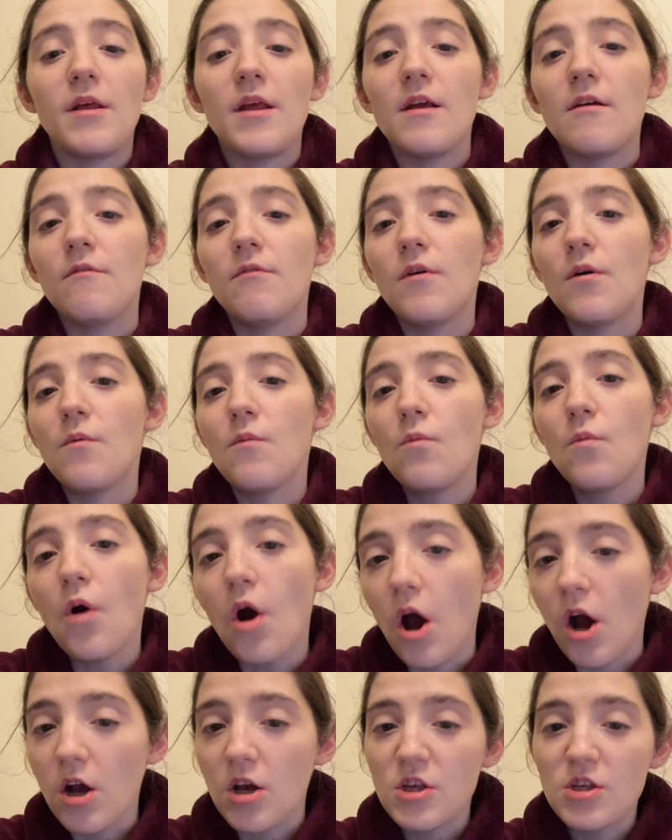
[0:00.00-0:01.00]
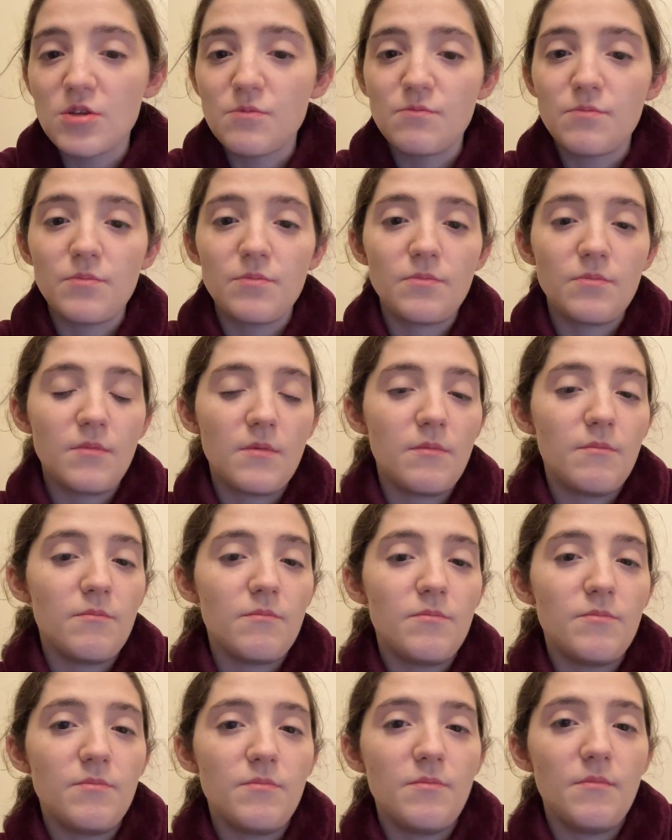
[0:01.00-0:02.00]
to give them walks,
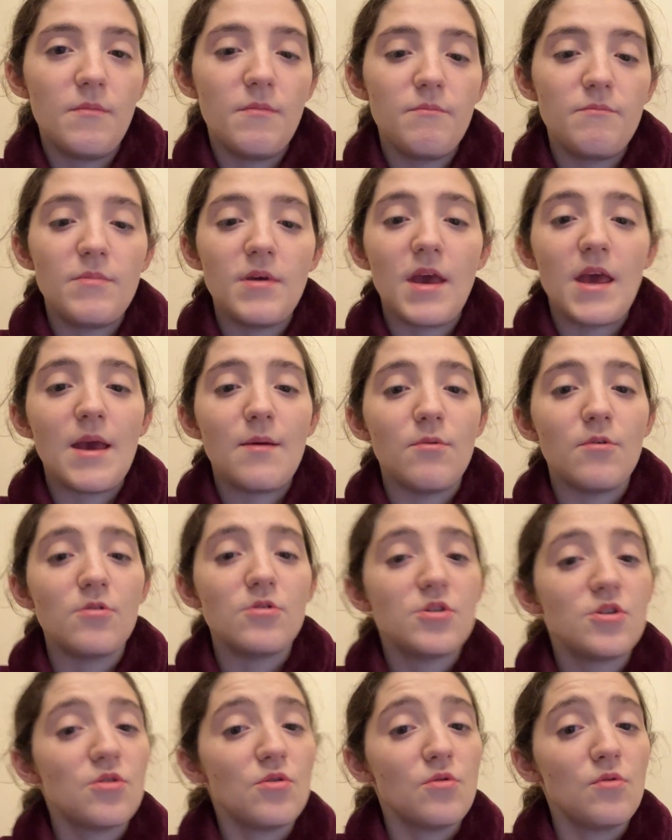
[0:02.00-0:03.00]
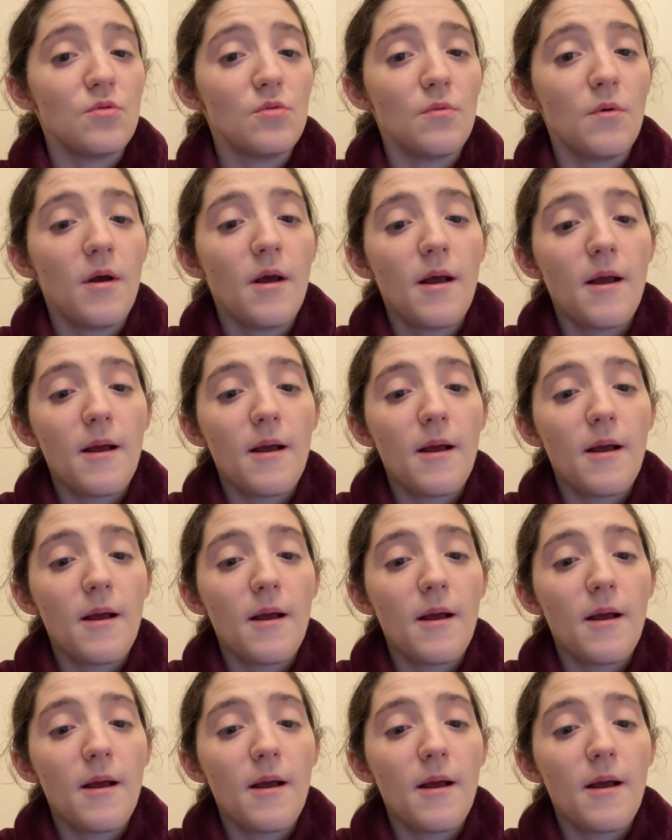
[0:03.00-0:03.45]
be able to